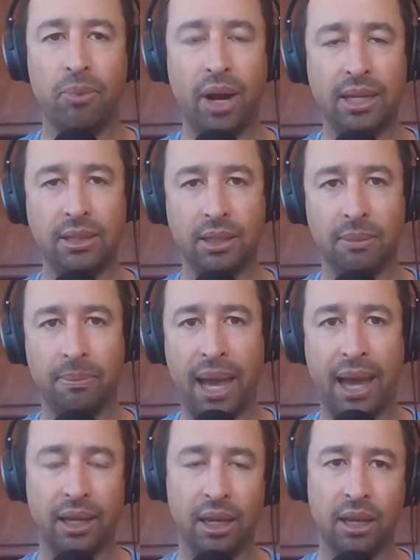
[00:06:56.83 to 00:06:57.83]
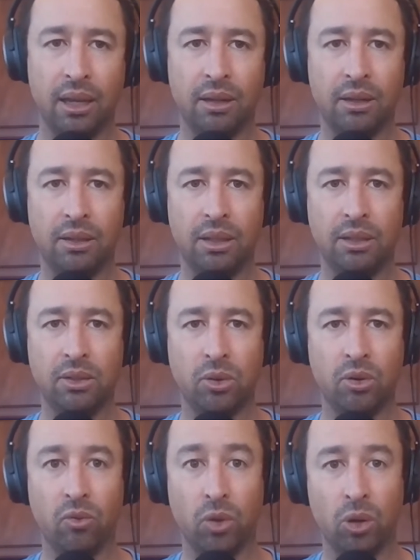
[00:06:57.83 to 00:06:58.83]
pricing back in these
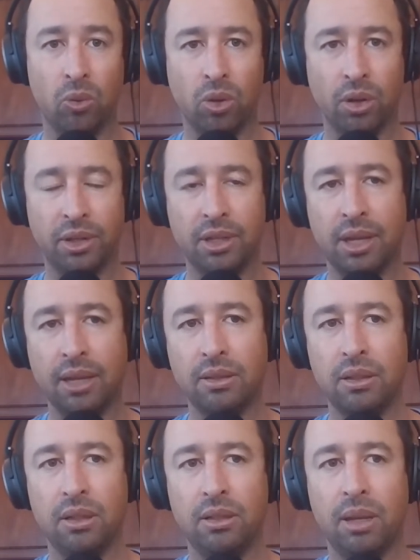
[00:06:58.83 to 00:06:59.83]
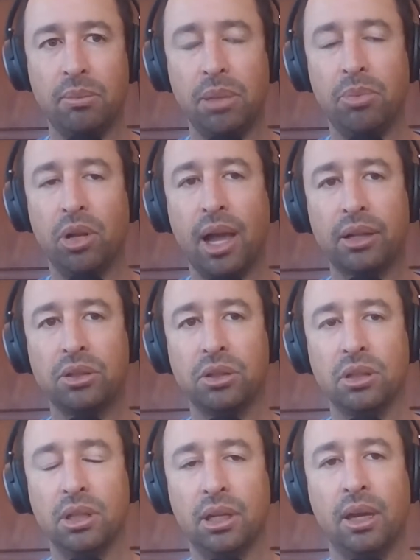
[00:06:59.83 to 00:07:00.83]
sort of real world necessities that people
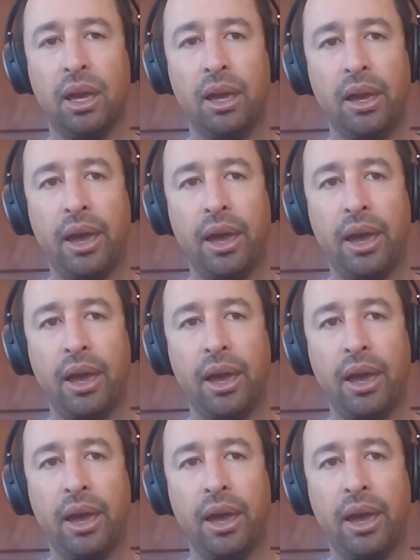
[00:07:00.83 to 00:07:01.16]
actually